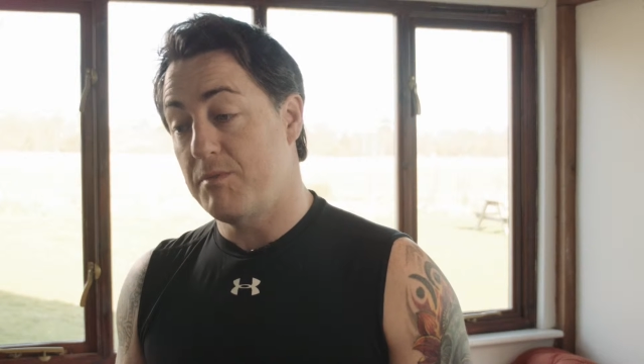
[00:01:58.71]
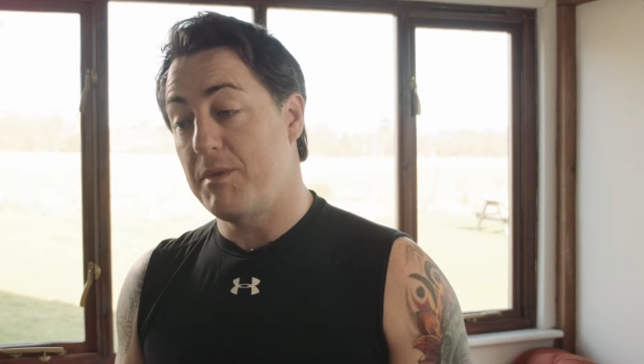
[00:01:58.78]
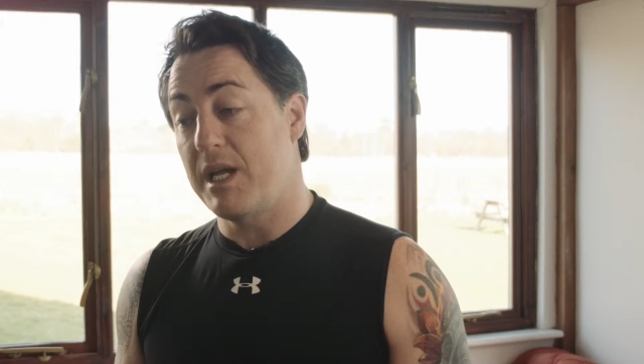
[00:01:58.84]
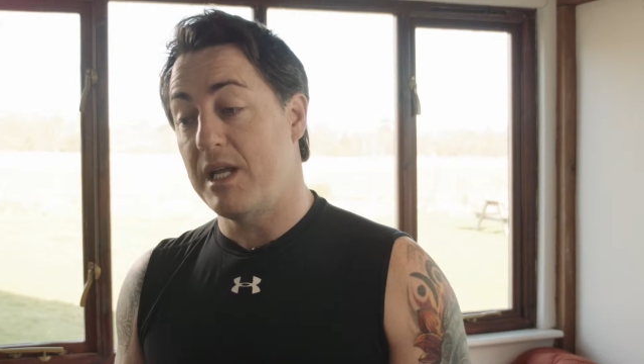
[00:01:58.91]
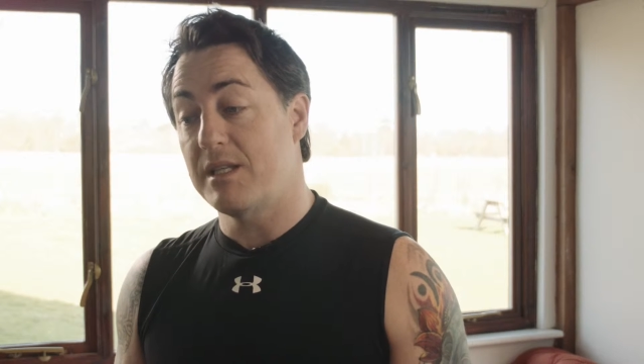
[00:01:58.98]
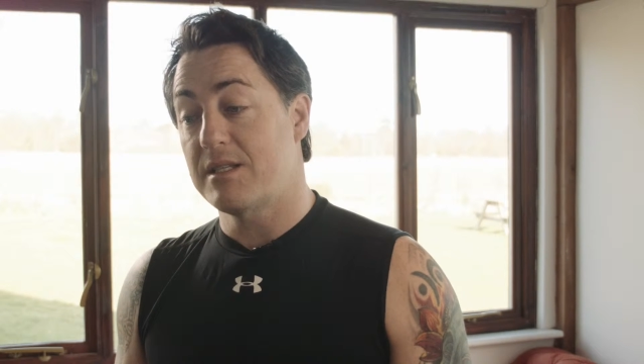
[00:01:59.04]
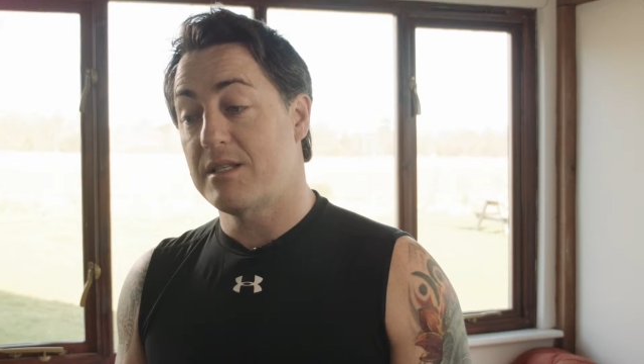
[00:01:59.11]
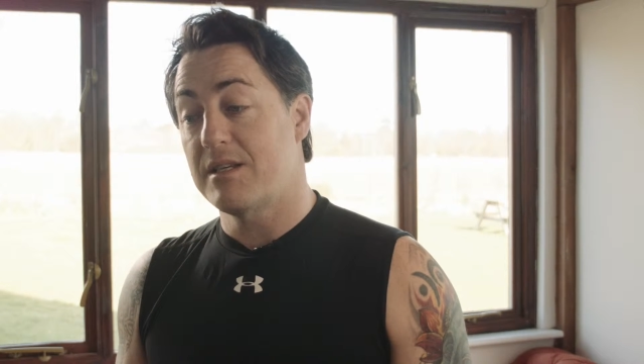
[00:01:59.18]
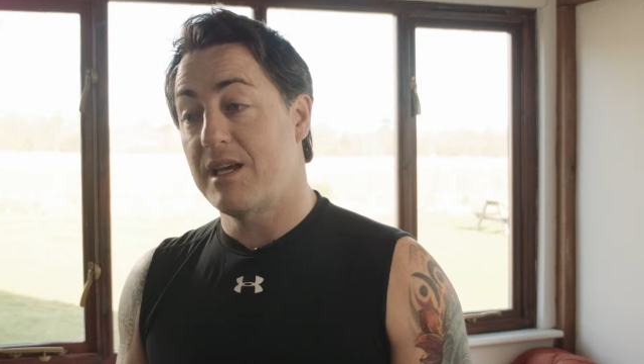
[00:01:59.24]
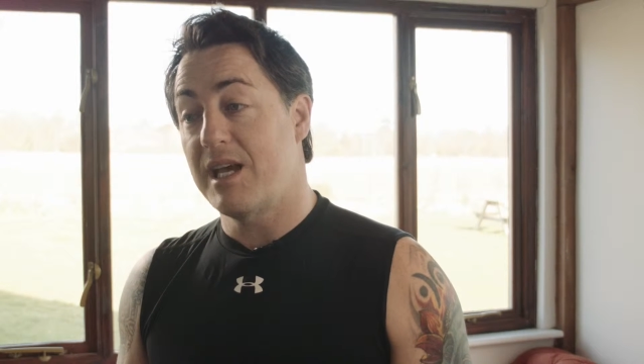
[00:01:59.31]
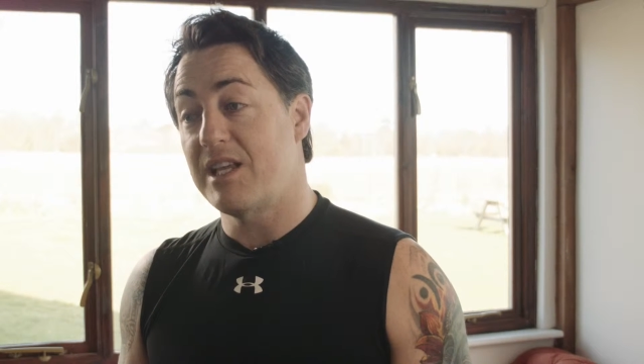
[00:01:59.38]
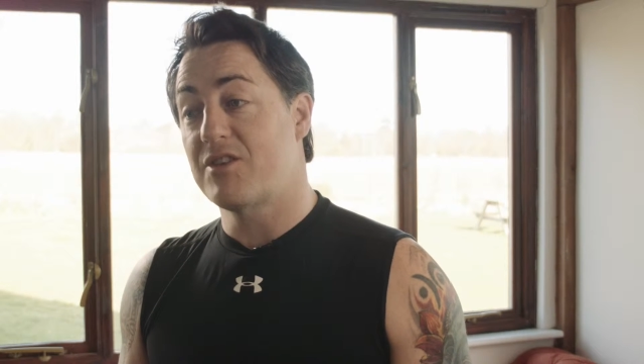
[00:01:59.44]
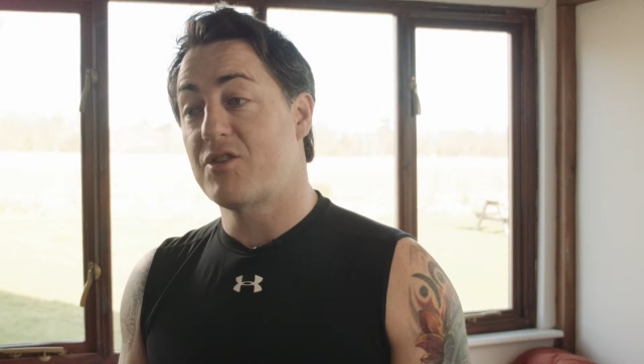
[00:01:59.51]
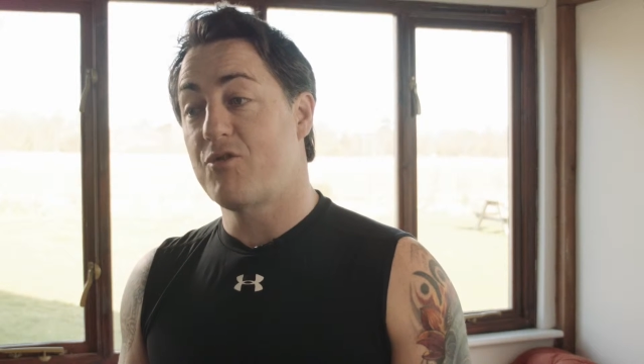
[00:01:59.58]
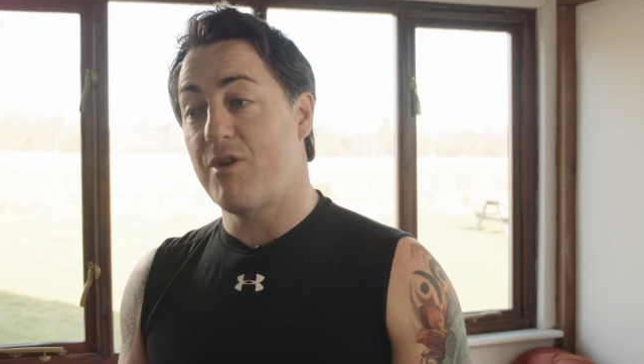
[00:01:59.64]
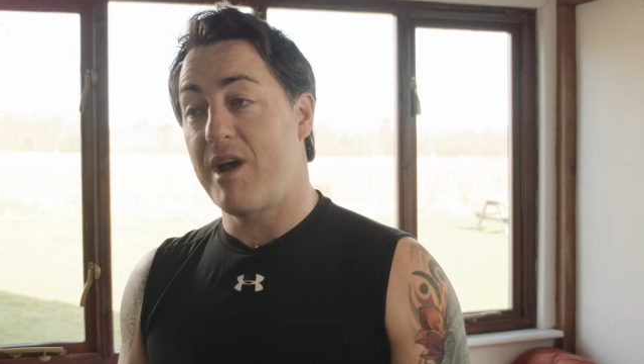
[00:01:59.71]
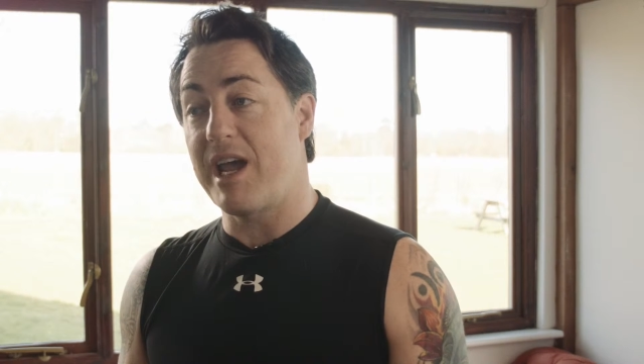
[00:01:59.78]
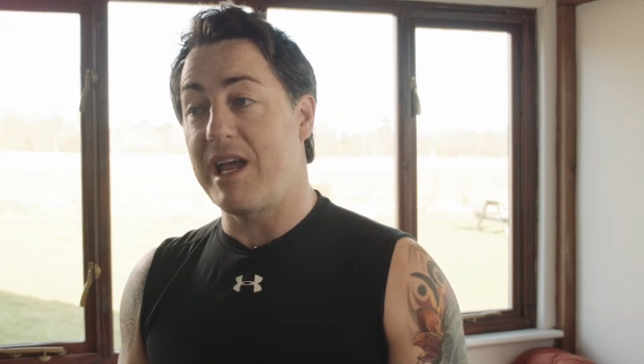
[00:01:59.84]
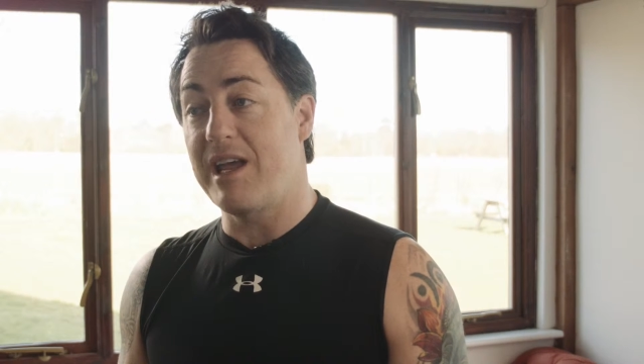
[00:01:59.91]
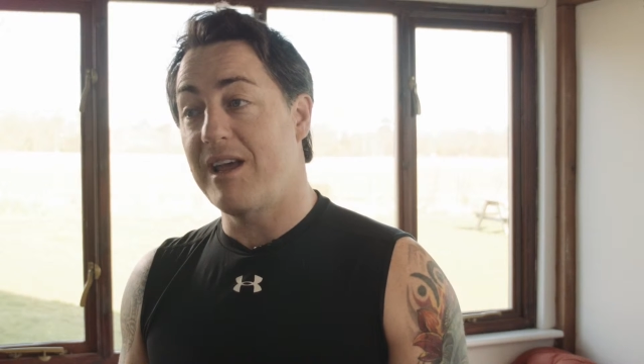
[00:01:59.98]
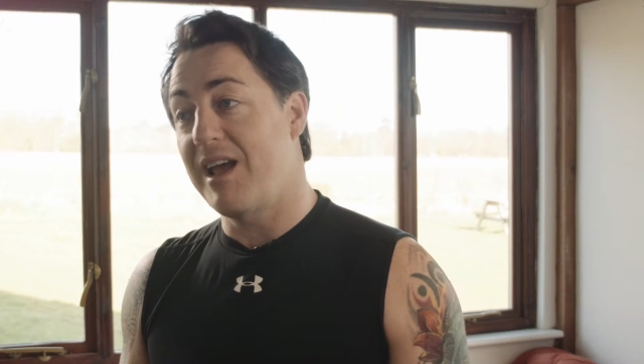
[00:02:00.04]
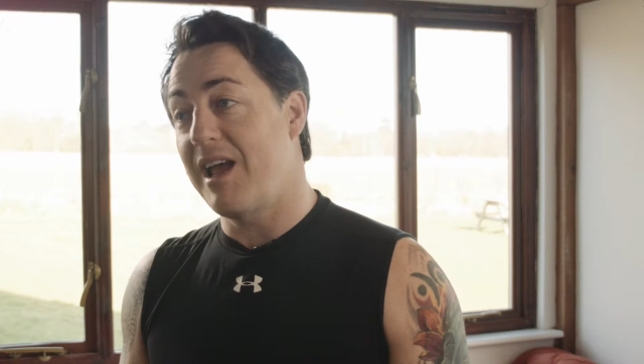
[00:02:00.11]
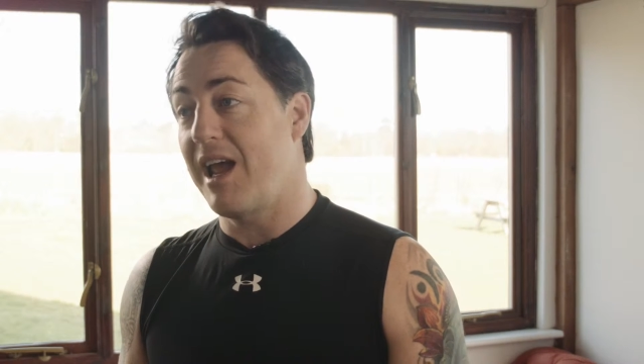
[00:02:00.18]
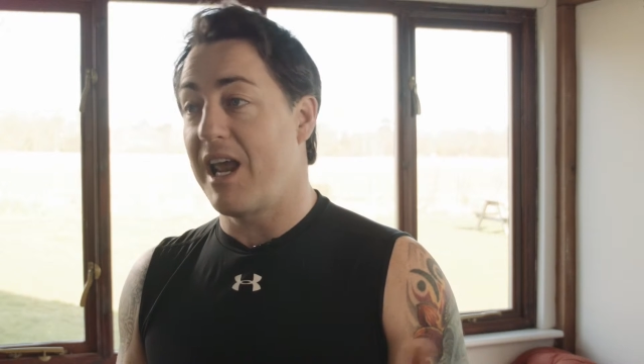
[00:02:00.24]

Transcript: means it's great